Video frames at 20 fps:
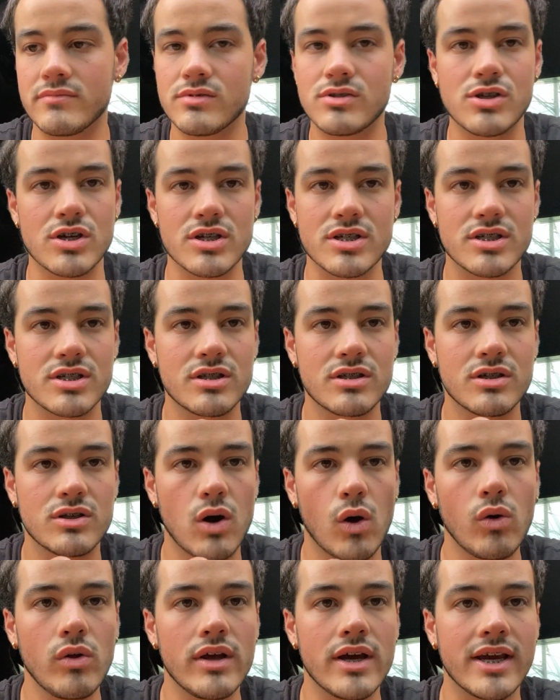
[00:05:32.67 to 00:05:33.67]
just
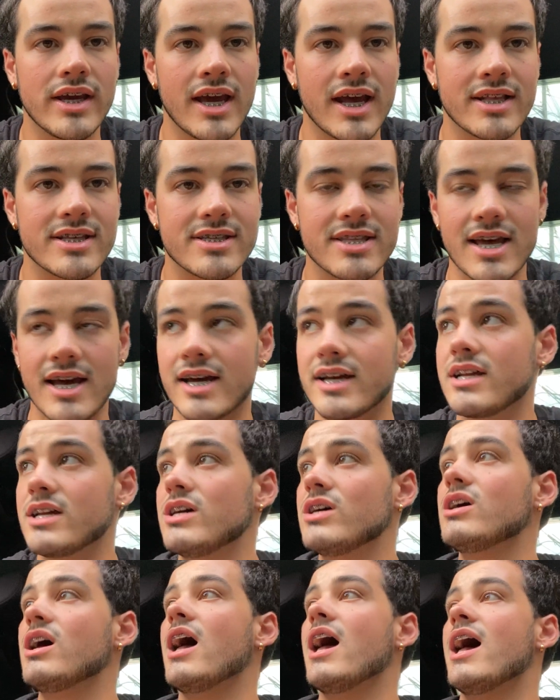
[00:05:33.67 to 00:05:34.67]
totally against that,
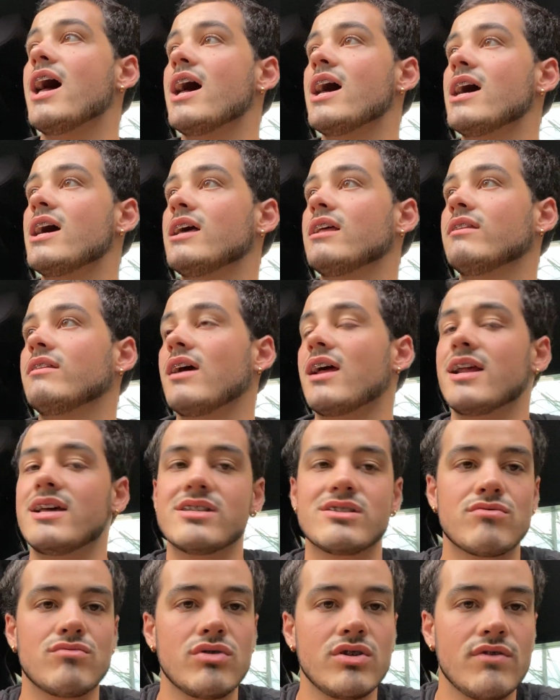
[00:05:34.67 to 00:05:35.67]
and that
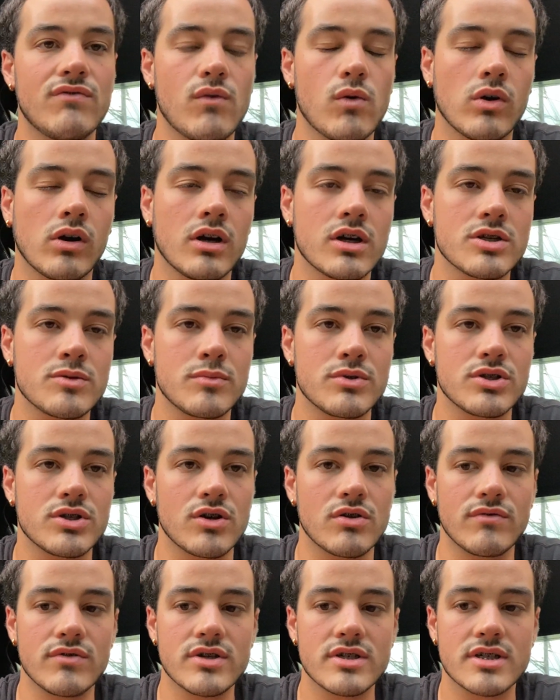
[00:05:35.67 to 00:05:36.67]
isn't really for customer
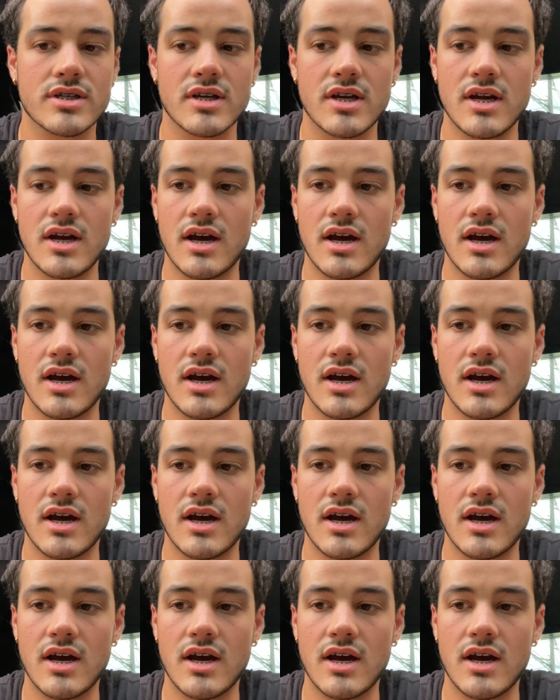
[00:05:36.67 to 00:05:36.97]
service.